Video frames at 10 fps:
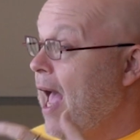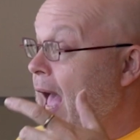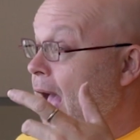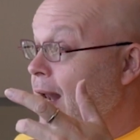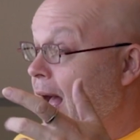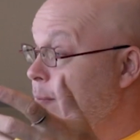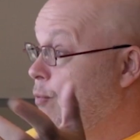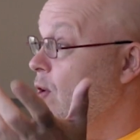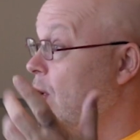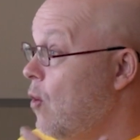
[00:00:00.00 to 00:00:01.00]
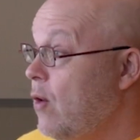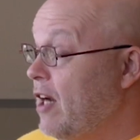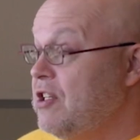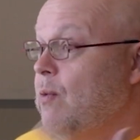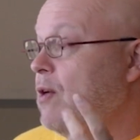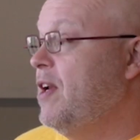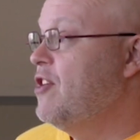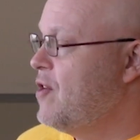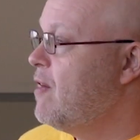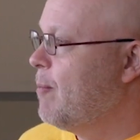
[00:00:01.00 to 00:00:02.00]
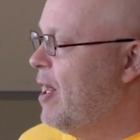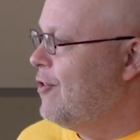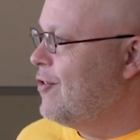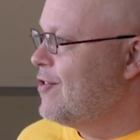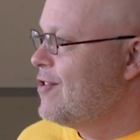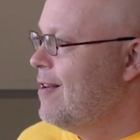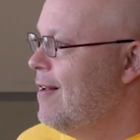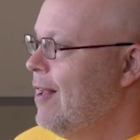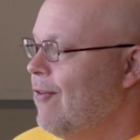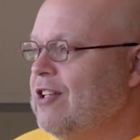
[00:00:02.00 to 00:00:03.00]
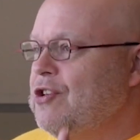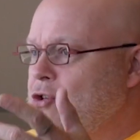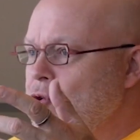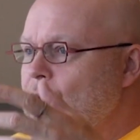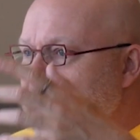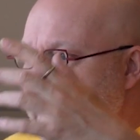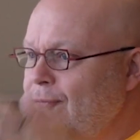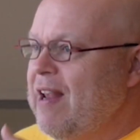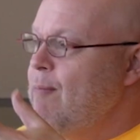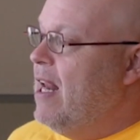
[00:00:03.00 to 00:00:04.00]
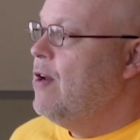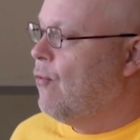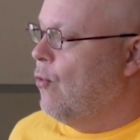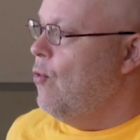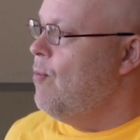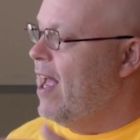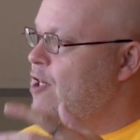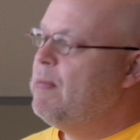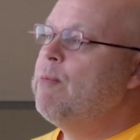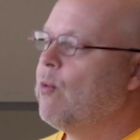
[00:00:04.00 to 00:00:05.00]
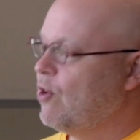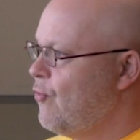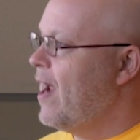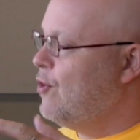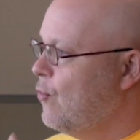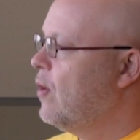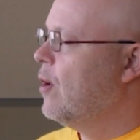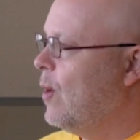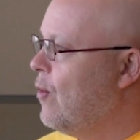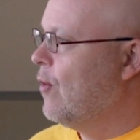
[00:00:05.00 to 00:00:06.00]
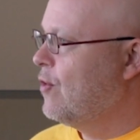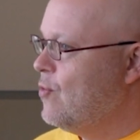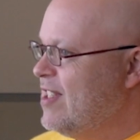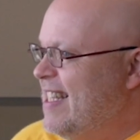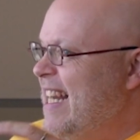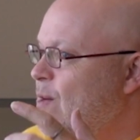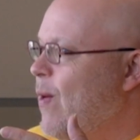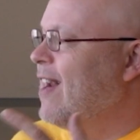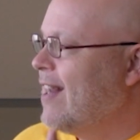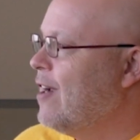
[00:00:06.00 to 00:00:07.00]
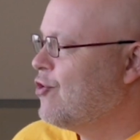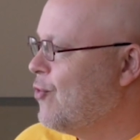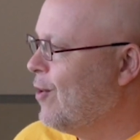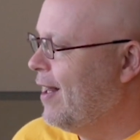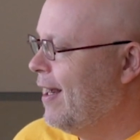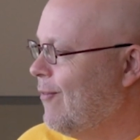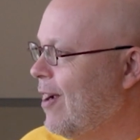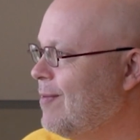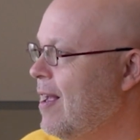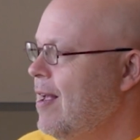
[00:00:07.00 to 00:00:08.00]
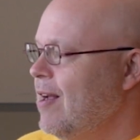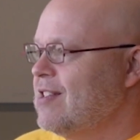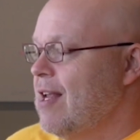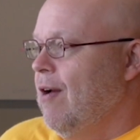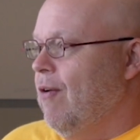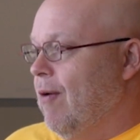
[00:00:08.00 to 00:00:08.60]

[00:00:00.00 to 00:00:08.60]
And I brought along actually one of the engineering managers, mm-hmm. right? To have them in the room as people were trying to follow along, to see where they are struggling, right? Because yeah.